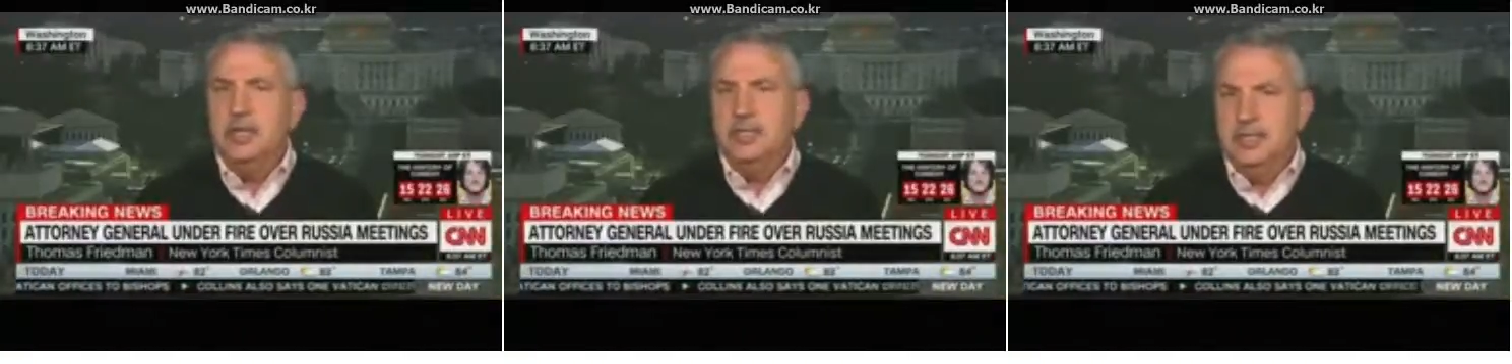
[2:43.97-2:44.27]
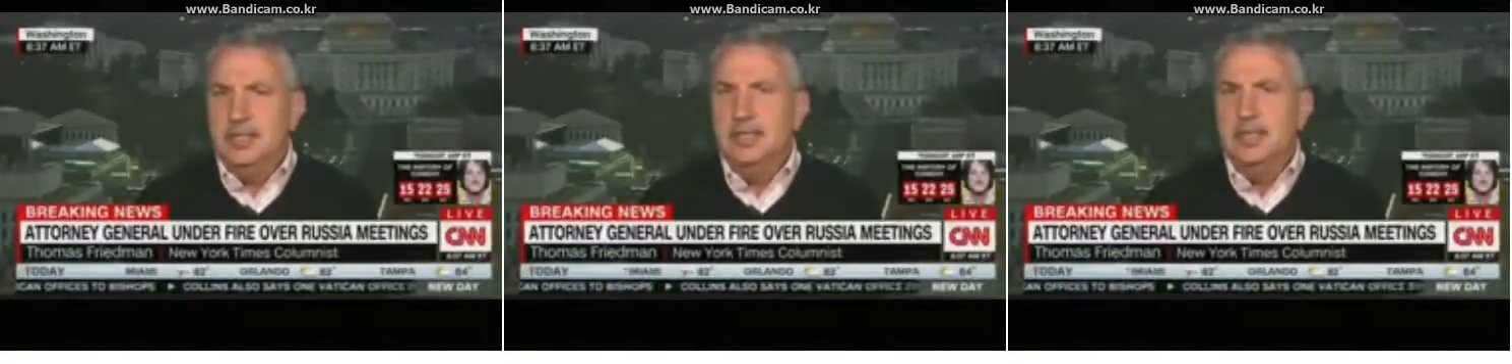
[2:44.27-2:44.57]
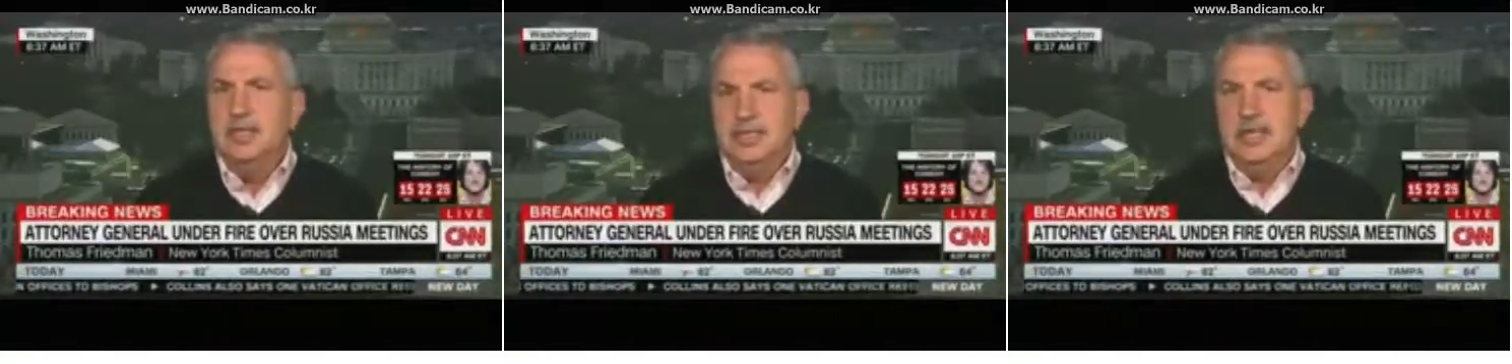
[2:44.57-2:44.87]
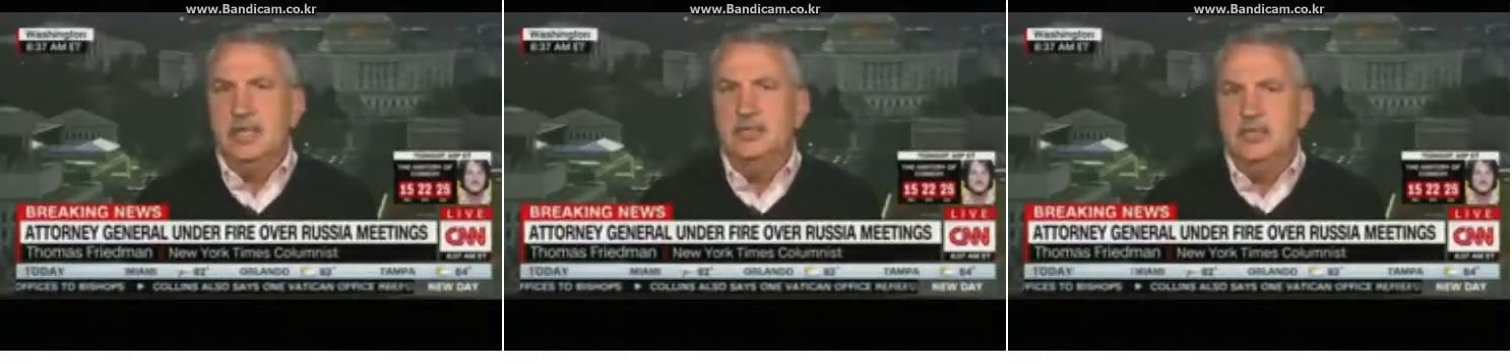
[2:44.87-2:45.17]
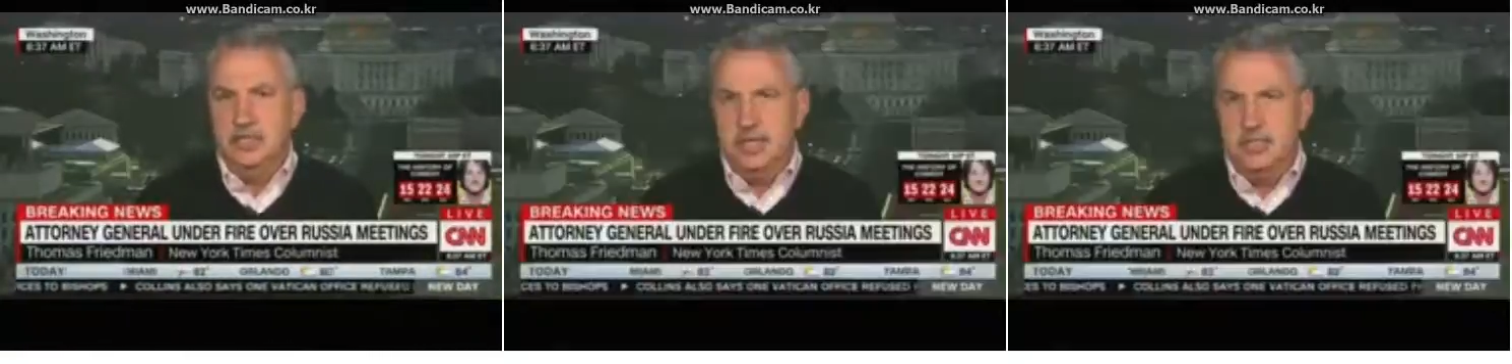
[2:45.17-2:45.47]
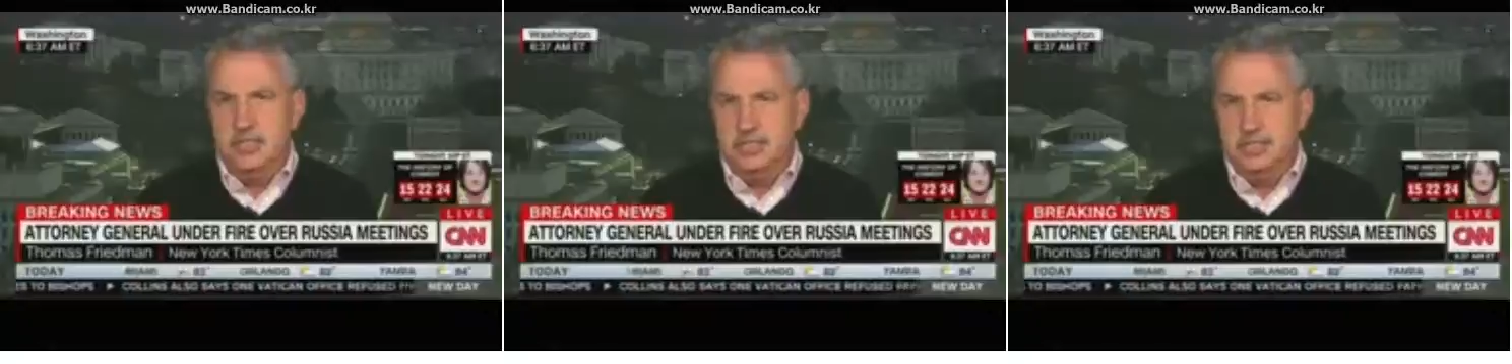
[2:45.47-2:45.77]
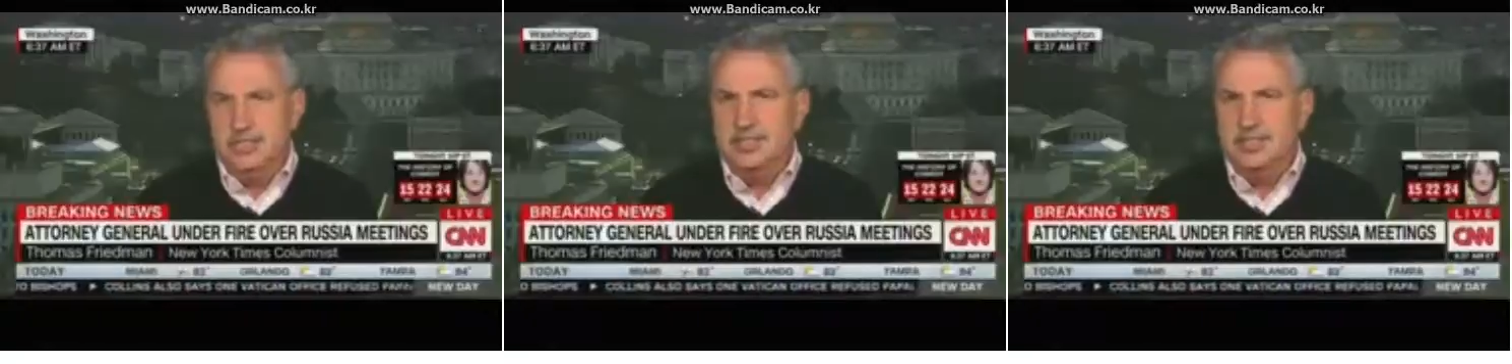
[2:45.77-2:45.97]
leading intelligence agencies,